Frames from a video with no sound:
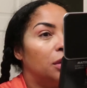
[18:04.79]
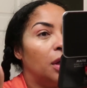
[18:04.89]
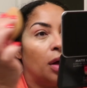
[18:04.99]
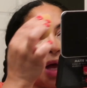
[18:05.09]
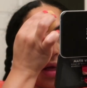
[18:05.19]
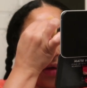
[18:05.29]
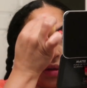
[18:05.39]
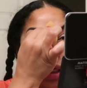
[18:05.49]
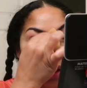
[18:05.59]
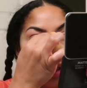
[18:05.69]
You know, how you gonna
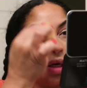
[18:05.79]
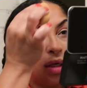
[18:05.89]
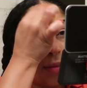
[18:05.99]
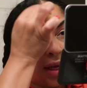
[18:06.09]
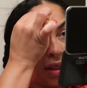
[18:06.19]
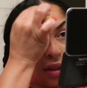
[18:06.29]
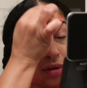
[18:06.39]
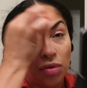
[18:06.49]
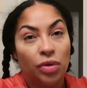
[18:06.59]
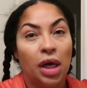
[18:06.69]
take care of anybody
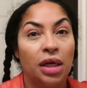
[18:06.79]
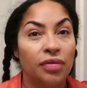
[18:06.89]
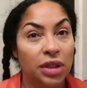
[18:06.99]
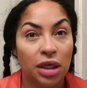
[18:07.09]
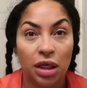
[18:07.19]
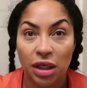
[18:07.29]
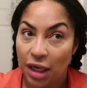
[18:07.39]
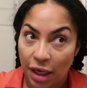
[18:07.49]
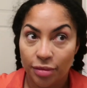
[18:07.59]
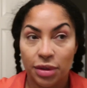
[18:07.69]
else when you can't even take care of your
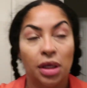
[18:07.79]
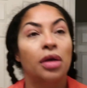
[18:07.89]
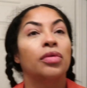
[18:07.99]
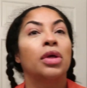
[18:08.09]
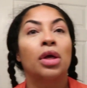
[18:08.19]
damn self?